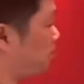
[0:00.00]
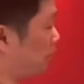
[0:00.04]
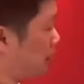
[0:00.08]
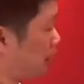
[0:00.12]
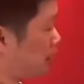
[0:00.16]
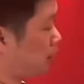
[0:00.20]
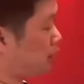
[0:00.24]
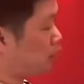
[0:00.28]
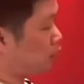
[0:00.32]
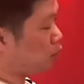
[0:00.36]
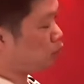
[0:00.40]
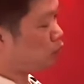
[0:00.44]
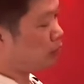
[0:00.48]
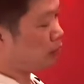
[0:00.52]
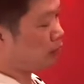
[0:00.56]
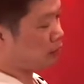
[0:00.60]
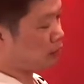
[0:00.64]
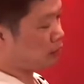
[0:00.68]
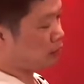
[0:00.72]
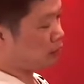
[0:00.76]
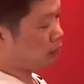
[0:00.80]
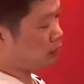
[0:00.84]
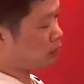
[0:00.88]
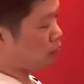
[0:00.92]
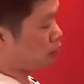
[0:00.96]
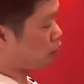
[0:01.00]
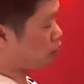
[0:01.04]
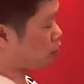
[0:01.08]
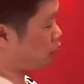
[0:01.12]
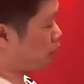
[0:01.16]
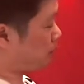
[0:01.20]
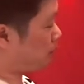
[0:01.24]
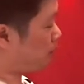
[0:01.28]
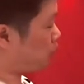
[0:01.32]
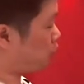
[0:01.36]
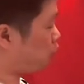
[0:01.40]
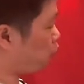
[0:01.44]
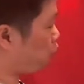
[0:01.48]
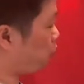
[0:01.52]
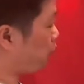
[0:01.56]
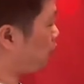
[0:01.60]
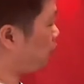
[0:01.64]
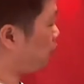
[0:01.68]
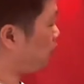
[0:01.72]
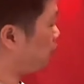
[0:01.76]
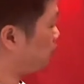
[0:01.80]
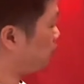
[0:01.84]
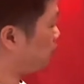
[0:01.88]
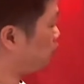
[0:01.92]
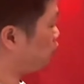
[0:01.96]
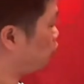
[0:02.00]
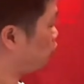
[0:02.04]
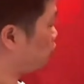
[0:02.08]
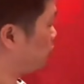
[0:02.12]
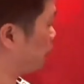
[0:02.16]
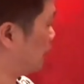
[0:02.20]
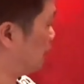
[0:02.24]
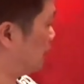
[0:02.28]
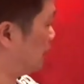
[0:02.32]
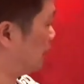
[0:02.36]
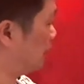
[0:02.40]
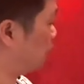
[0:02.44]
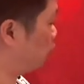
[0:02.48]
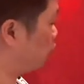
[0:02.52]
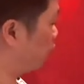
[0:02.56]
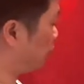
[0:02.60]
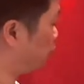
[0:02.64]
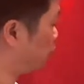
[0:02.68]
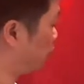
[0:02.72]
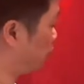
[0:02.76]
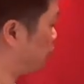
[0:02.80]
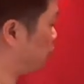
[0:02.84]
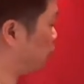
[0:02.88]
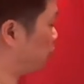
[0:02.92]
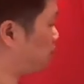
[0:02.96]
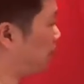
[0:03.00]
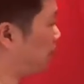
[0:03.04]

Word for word: better when it's symmetry, uh, when we do